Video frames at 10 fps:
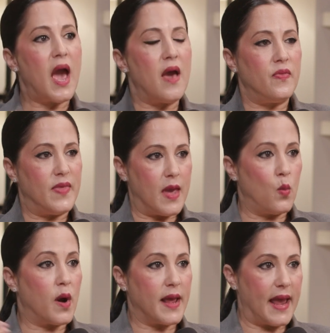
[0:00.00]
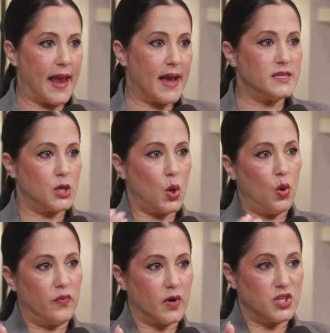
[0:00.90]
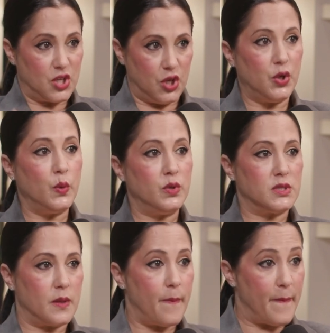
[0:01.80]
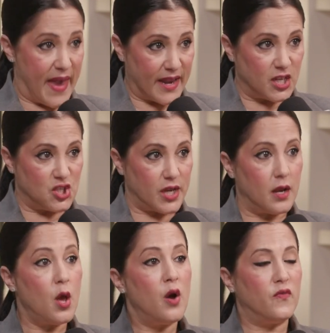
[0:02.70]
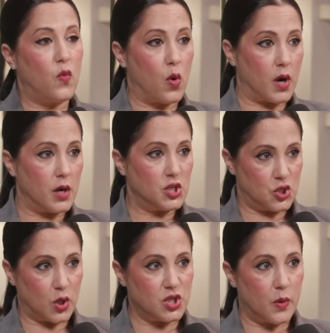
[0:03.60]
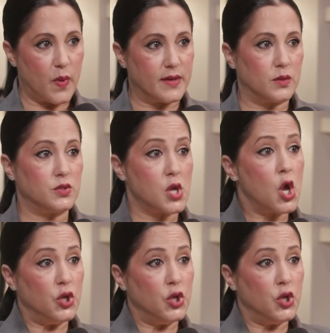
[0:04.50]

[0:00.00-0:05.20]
and they want to hand it over to you to manage it for short-term rentals,